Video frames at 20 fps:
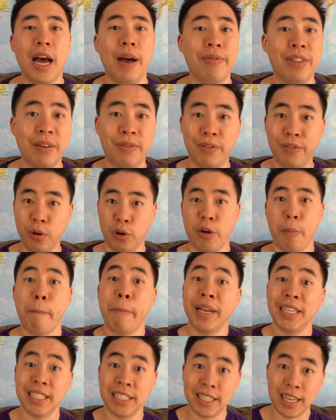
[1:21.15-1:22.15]
I've never flown in
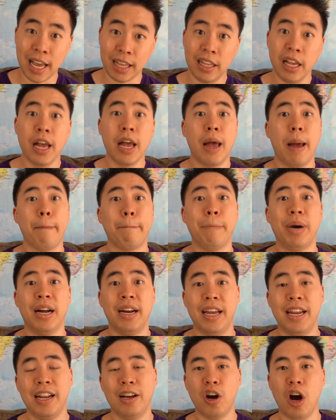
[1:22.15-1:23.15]
business yet,
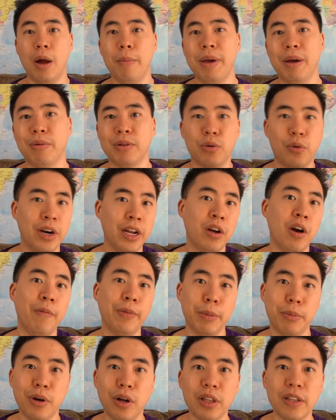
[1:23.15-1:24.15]
but in economy it was already
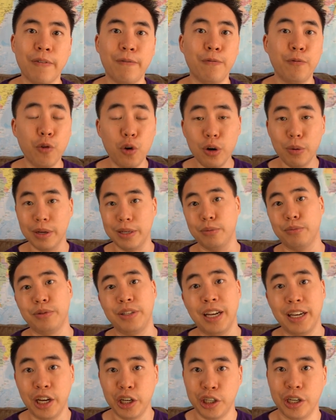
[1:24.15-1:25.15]
comfortable. The food was
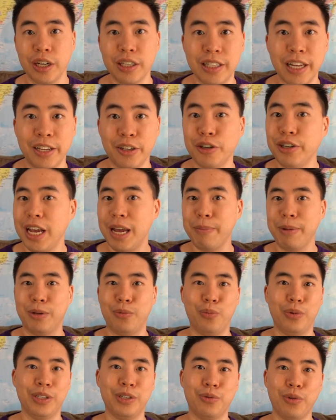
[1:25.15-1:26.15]
delicious, the
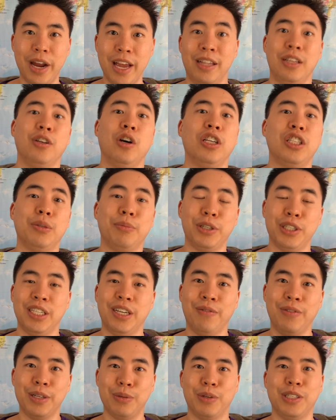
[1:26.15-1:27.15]
entertainment was great, customer
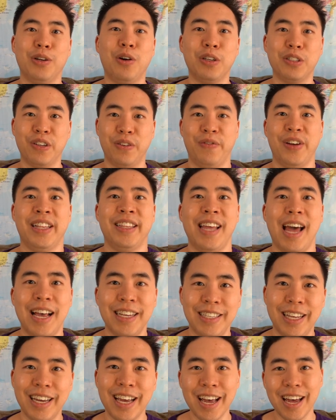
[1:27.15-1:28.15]
service was also fantastic.